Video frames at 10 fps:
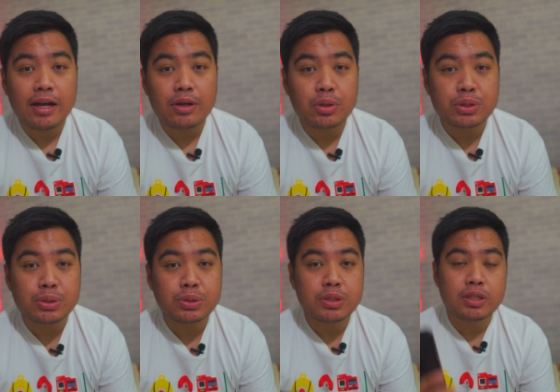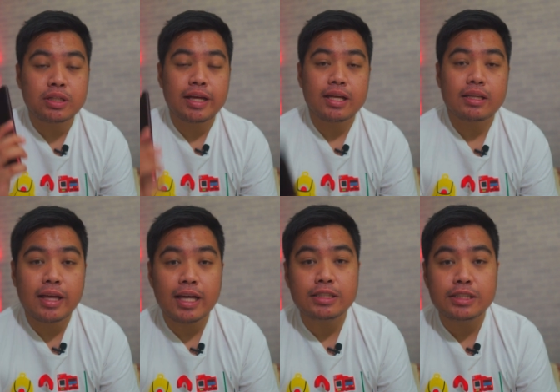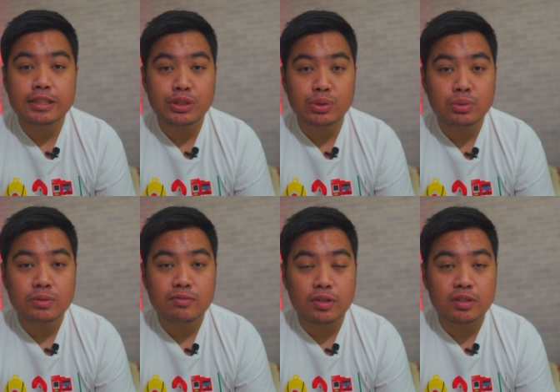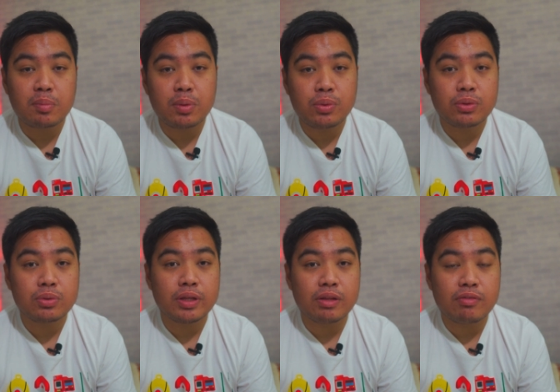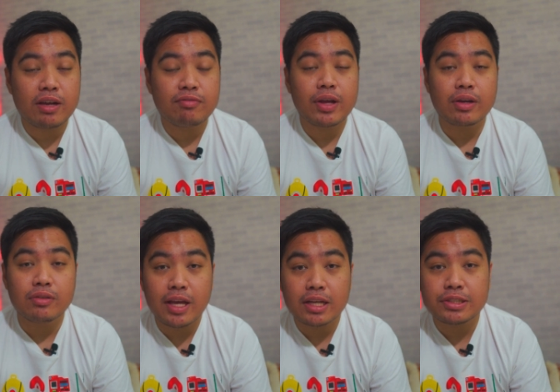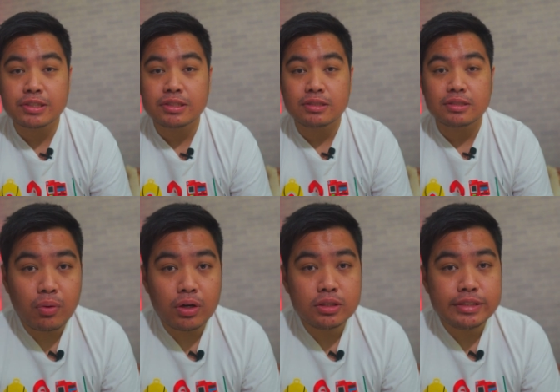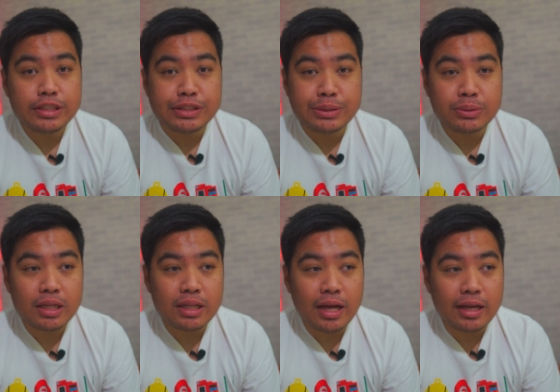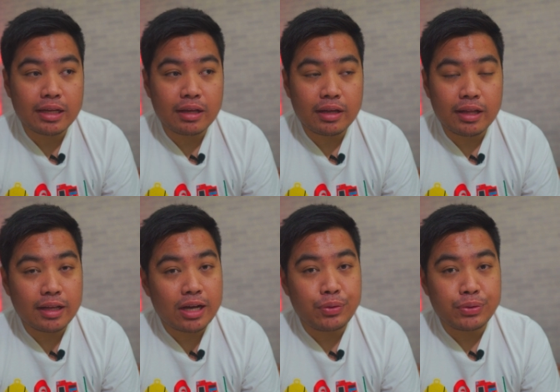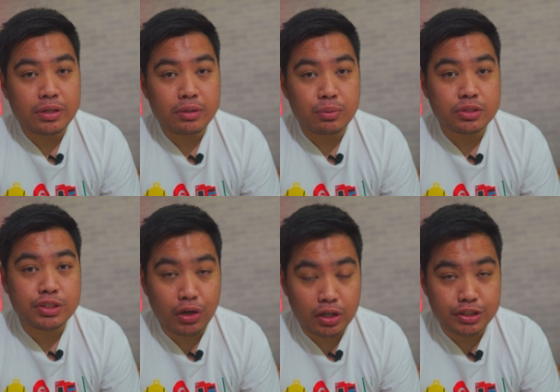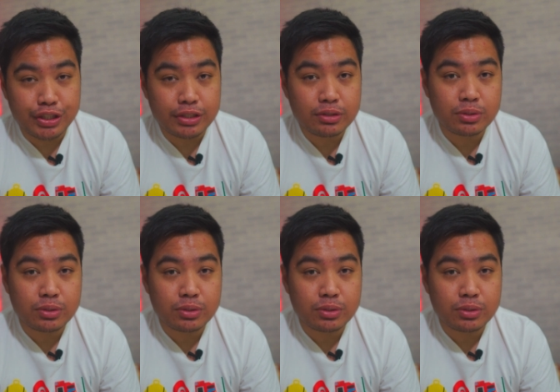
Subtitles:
I also didn't get any issues for the Bluetooth and Wi-Fi connections. One issue that I encountered was charging.